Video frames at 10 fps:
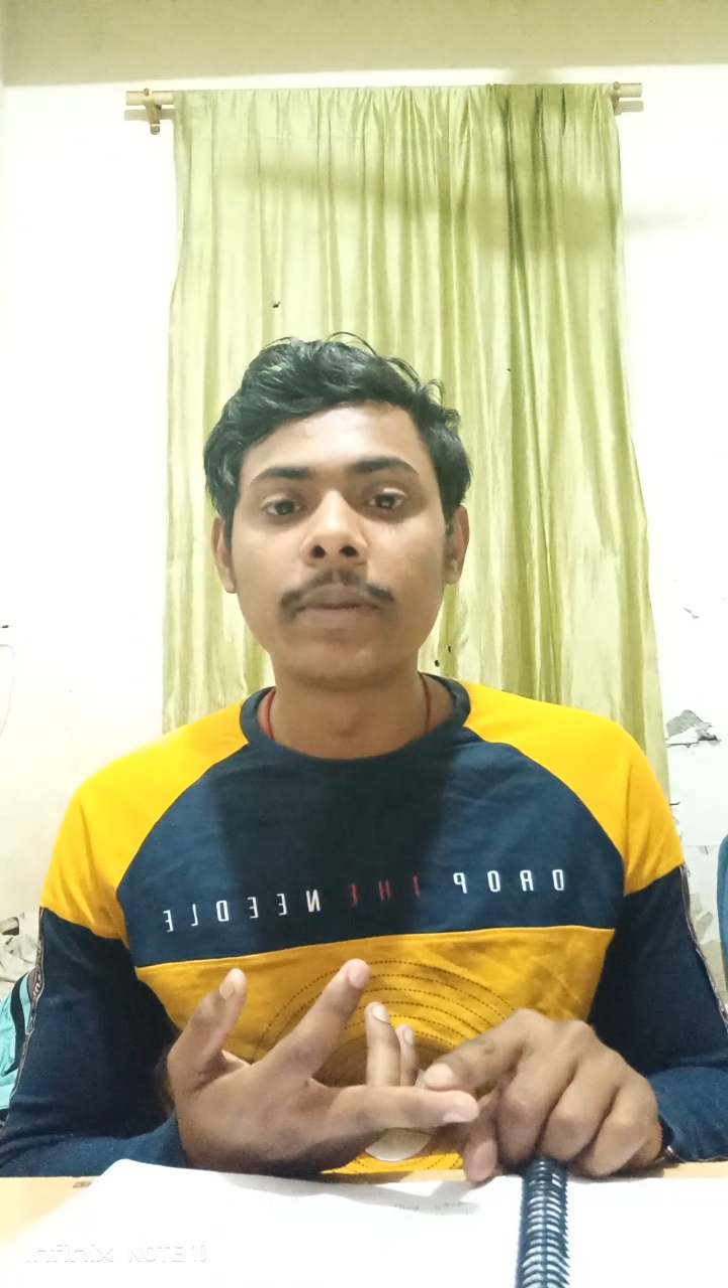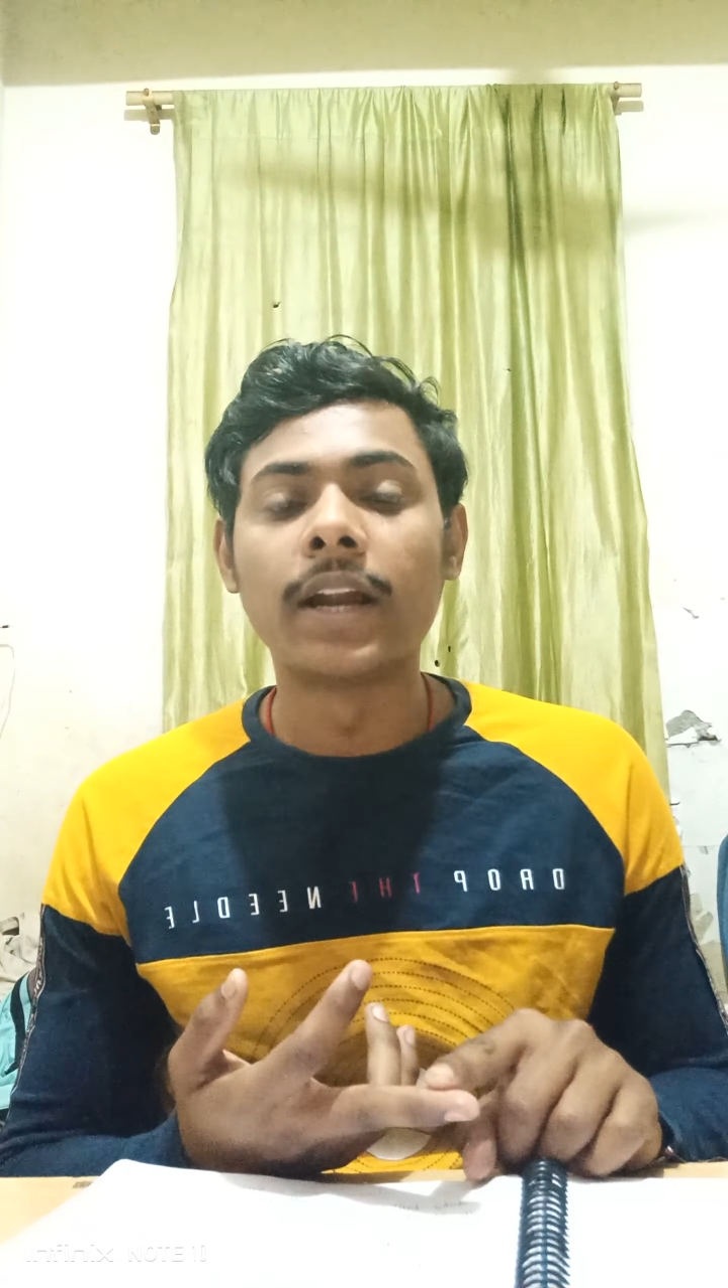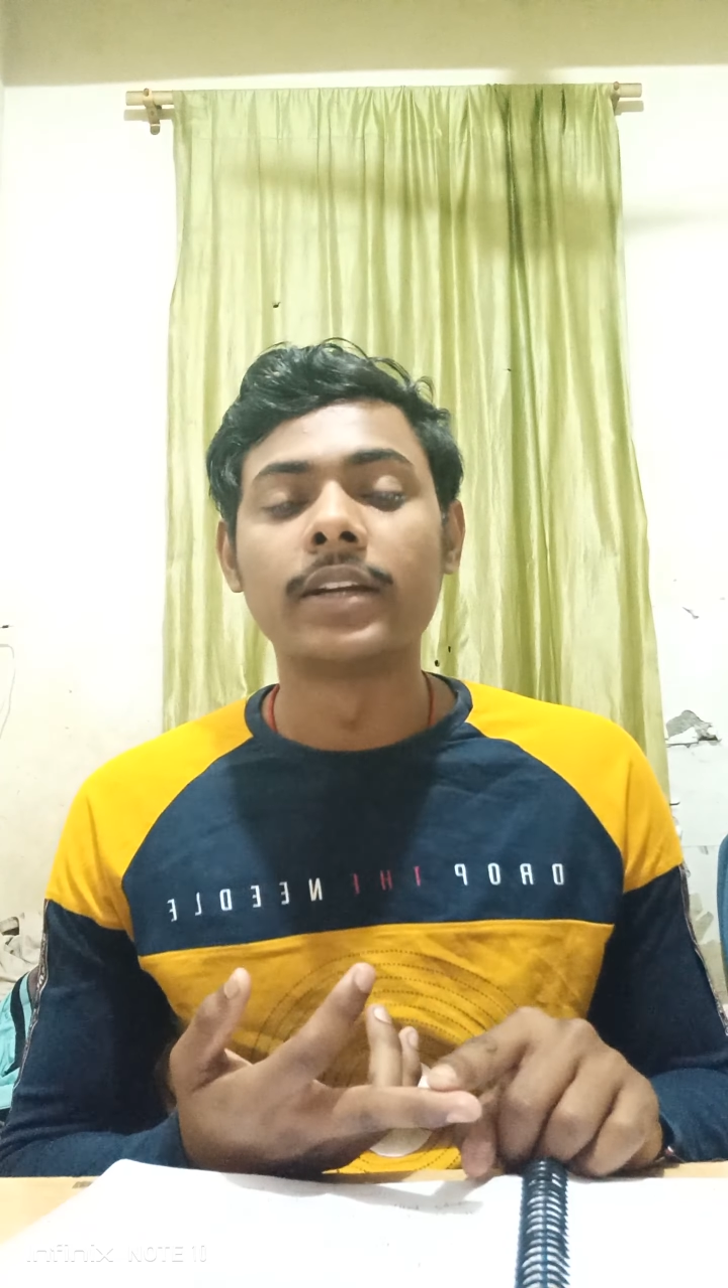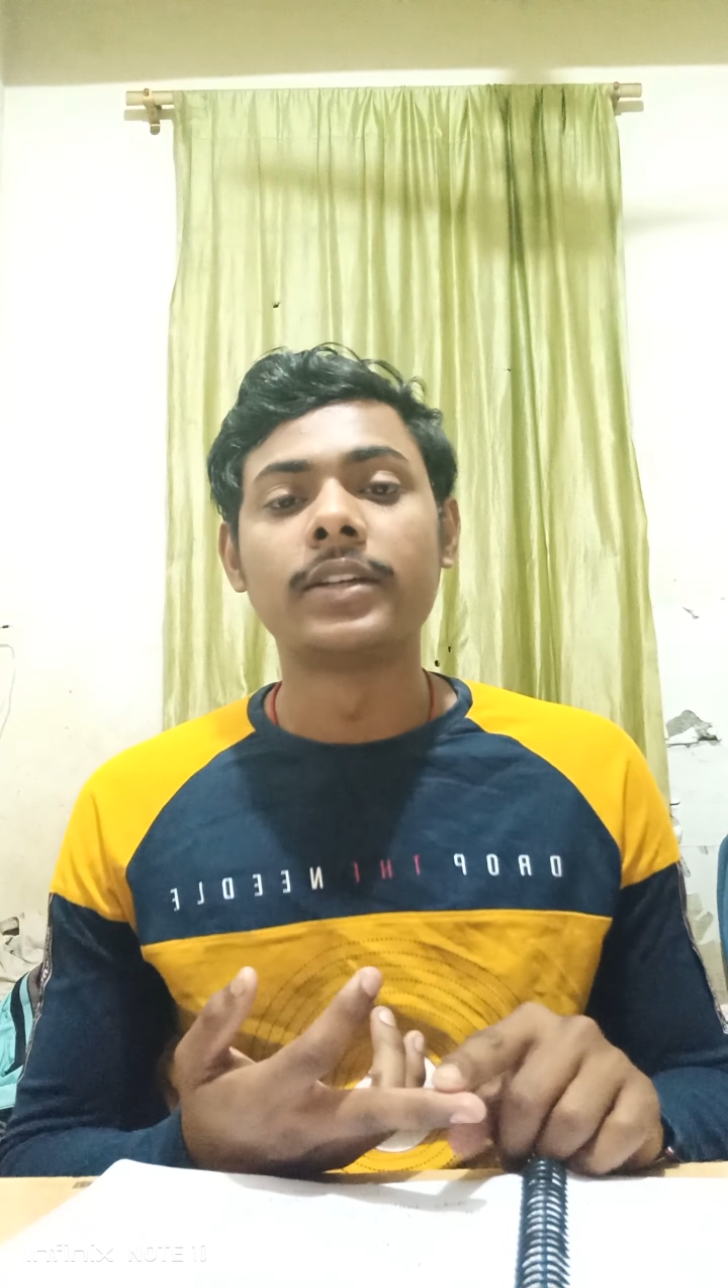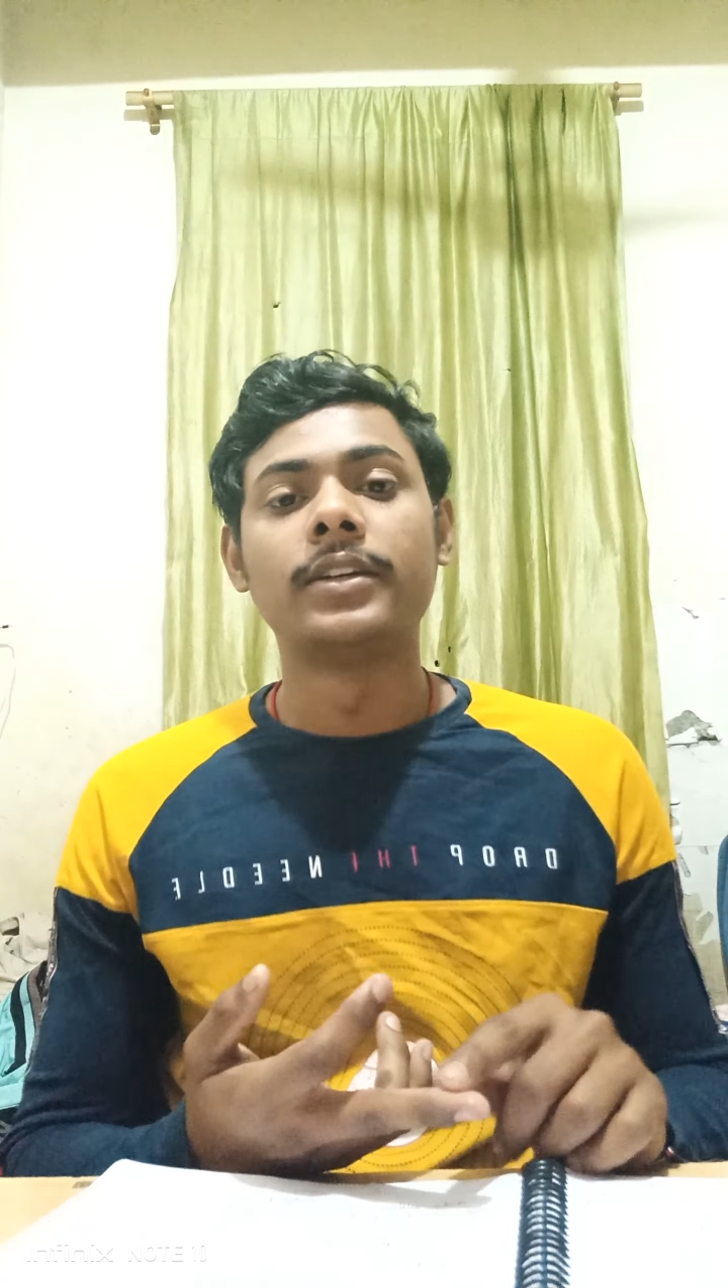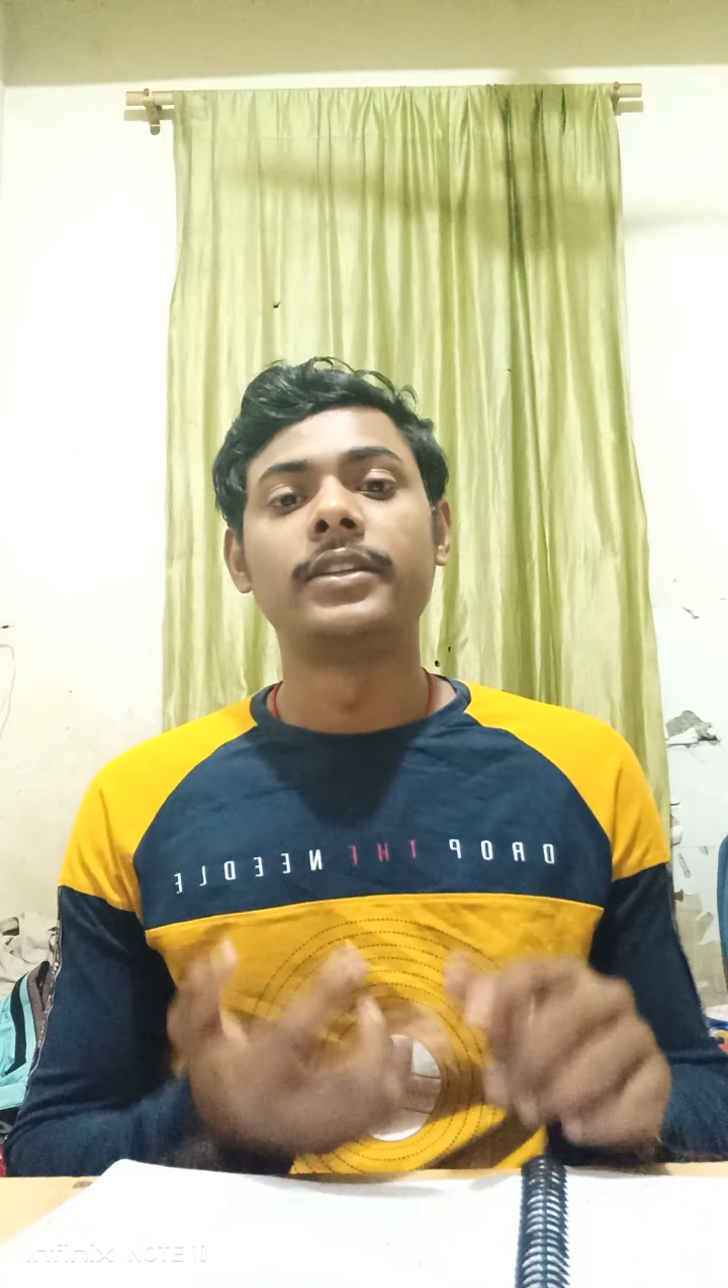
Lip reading: plant